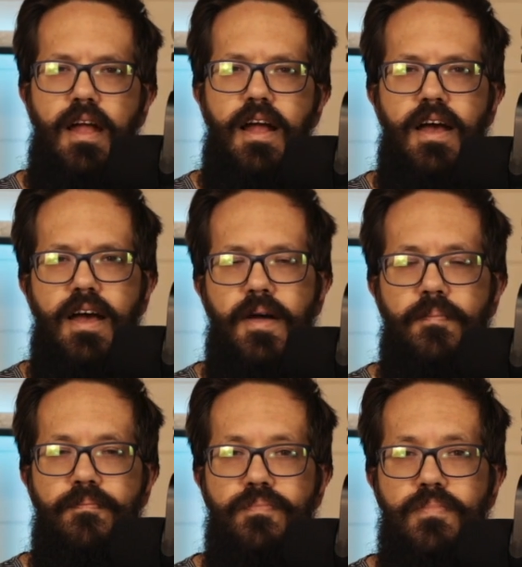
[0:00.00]
Uh,
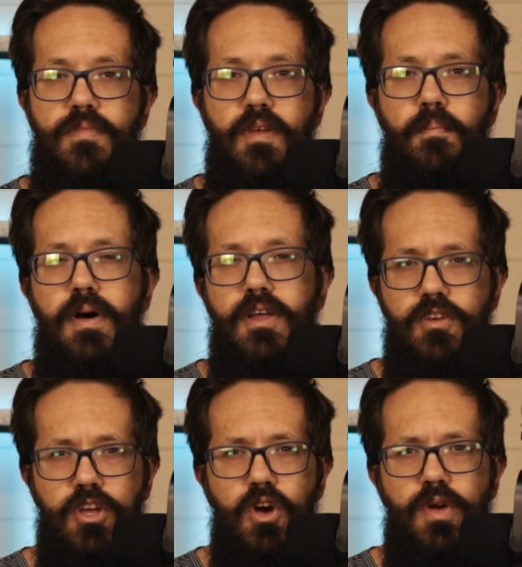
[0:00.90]
but
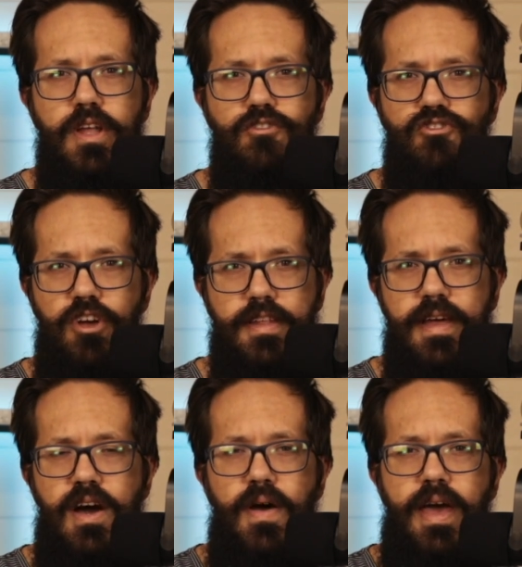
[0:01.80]
to go get it checked
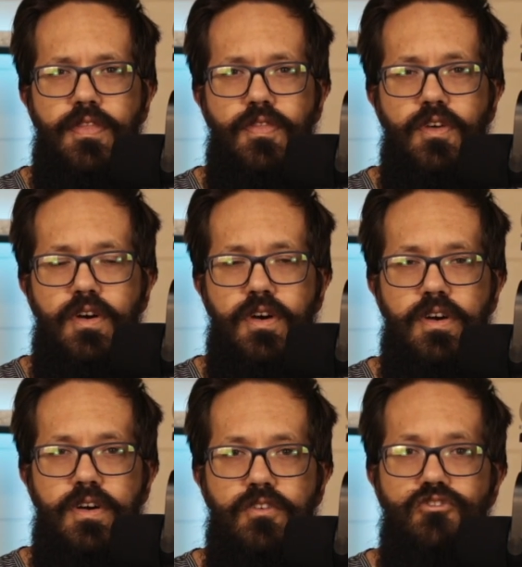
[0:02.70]
out at
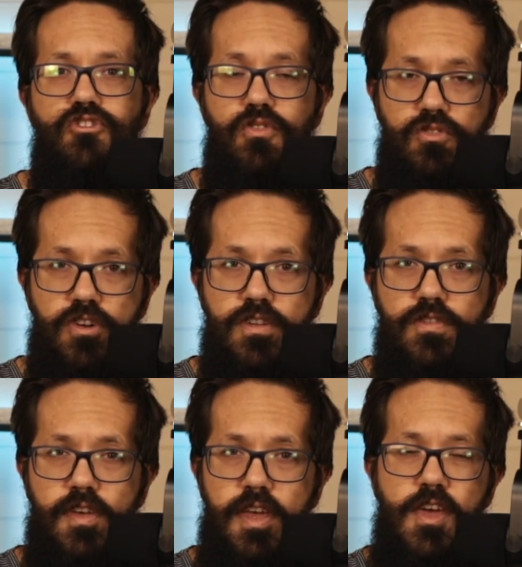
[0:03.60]
the
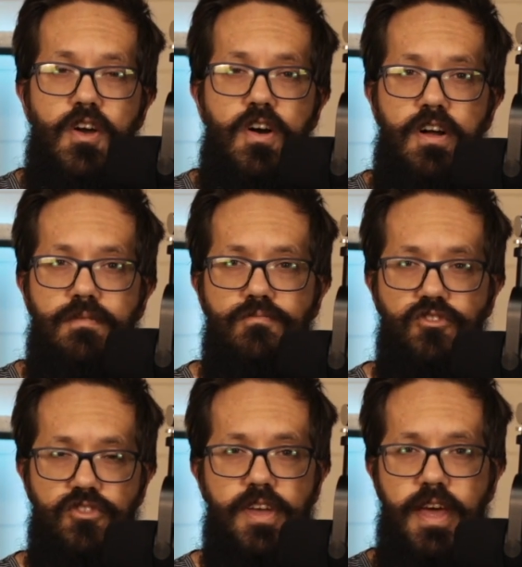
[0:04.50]
children's ER,
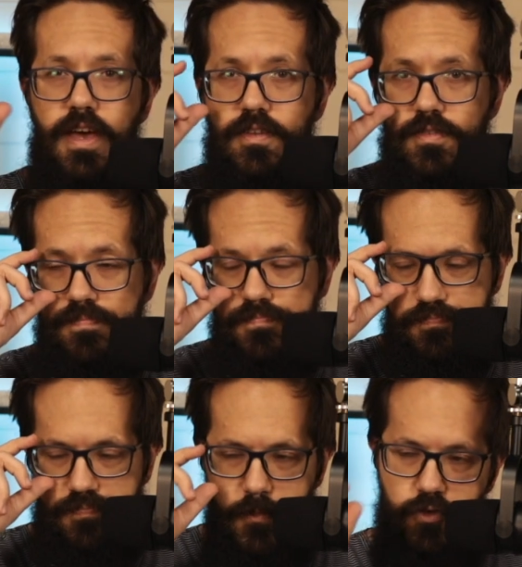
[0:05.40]
just in case.
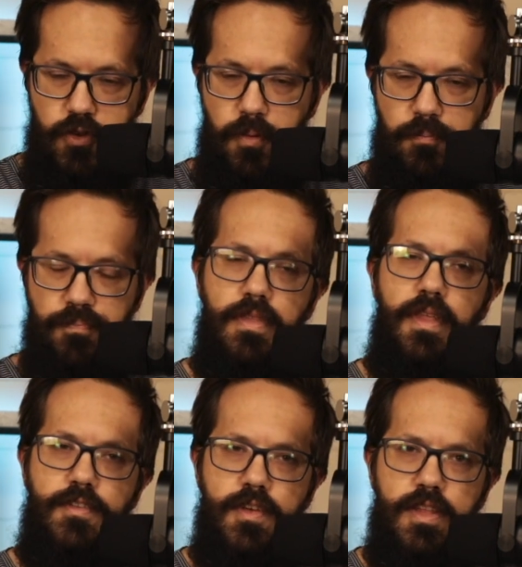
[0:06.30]
So
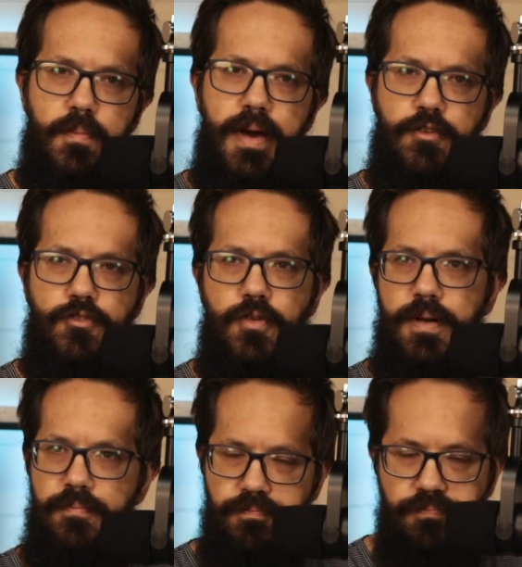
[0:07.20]
that's kind of the backstory.